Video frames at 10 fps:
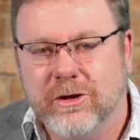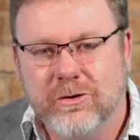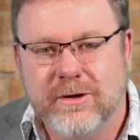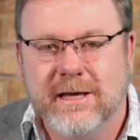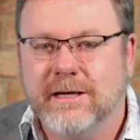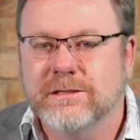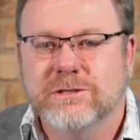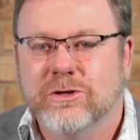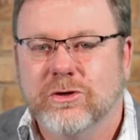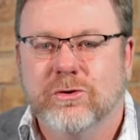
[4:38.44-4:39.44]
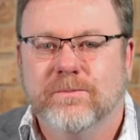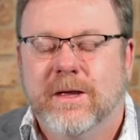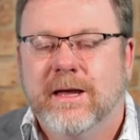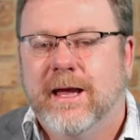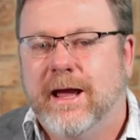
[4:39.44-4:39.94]
are unique to you,
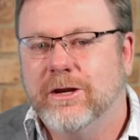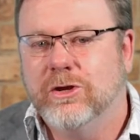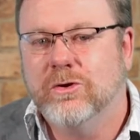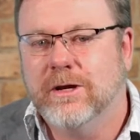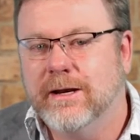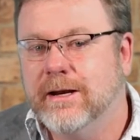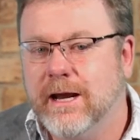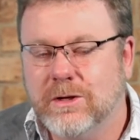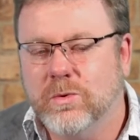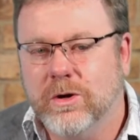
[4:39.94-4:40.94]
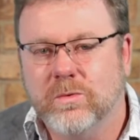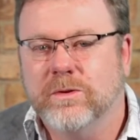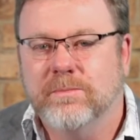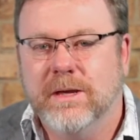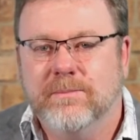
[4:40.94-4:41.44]
and you can network
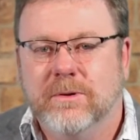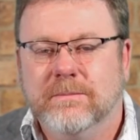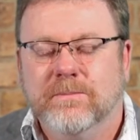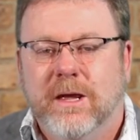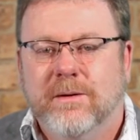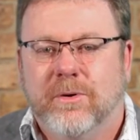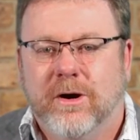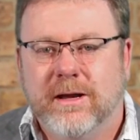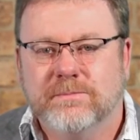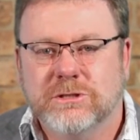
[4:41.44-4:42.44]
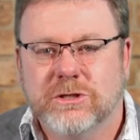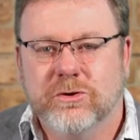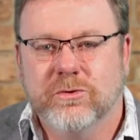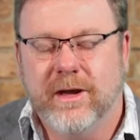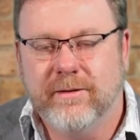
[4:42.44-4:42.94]
with people. Perhaps
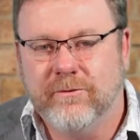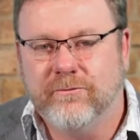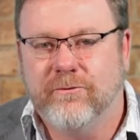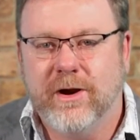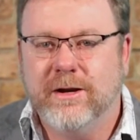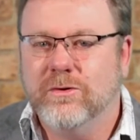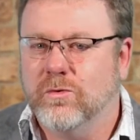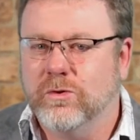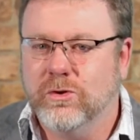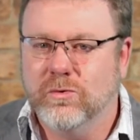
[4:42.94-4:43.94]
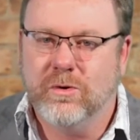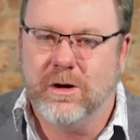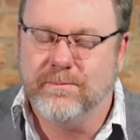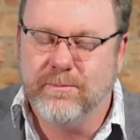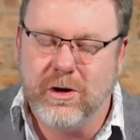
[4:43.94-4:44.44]
you have a friend or you
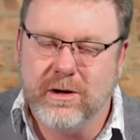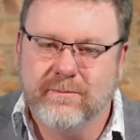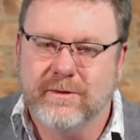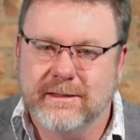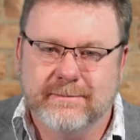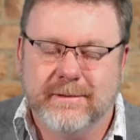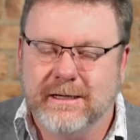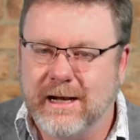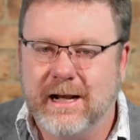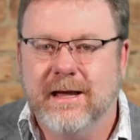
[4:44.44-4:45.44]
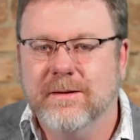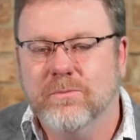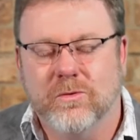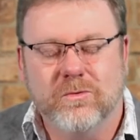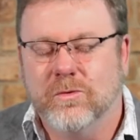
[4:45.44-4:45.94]
are part of a
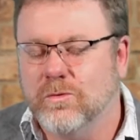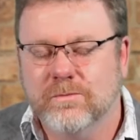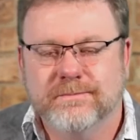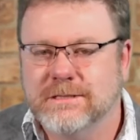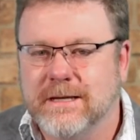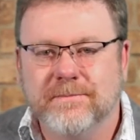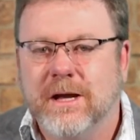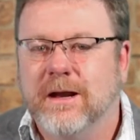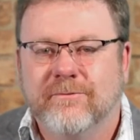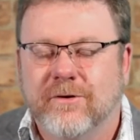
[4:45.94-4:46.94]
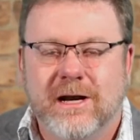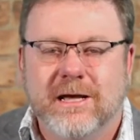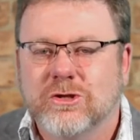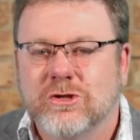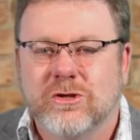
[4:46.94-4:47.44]
club or some kind of
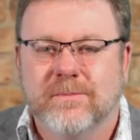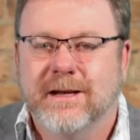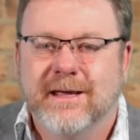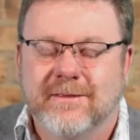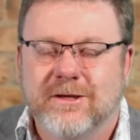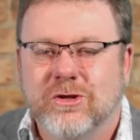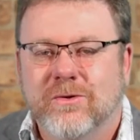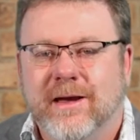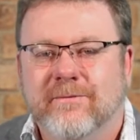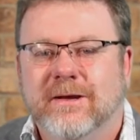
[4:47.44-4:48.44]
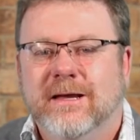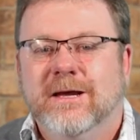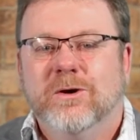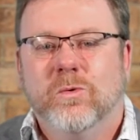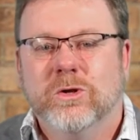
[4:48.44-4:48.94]
relationship link that you have,
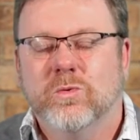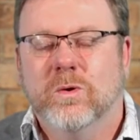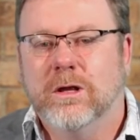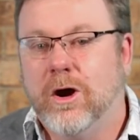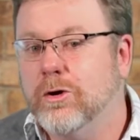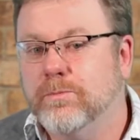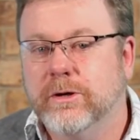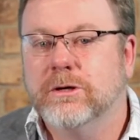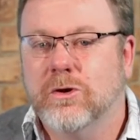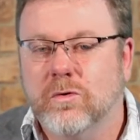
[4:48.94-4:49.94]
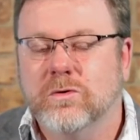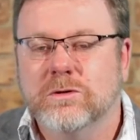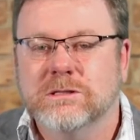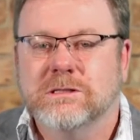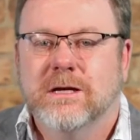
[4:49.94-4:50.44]
which will open
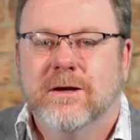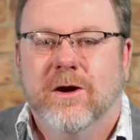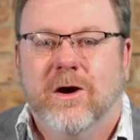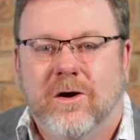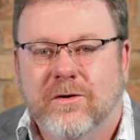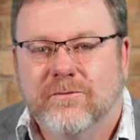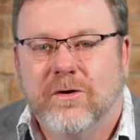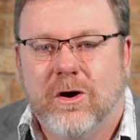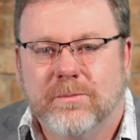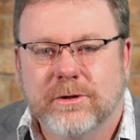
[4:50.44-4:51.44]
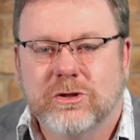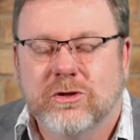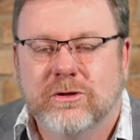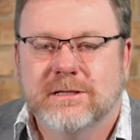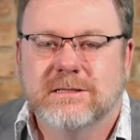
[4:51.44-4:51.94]
doors of
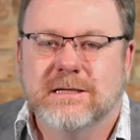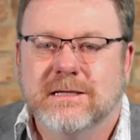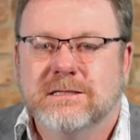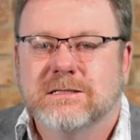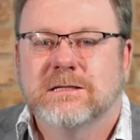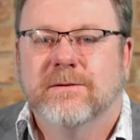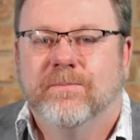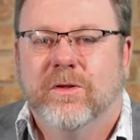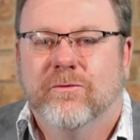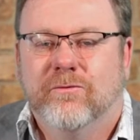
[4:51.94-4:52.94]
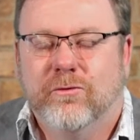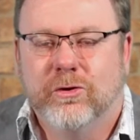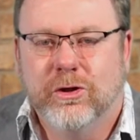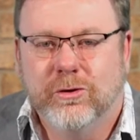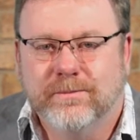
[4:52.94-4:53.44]
opportunities for
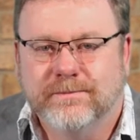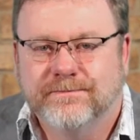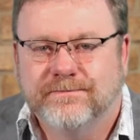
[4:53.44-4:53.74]
you.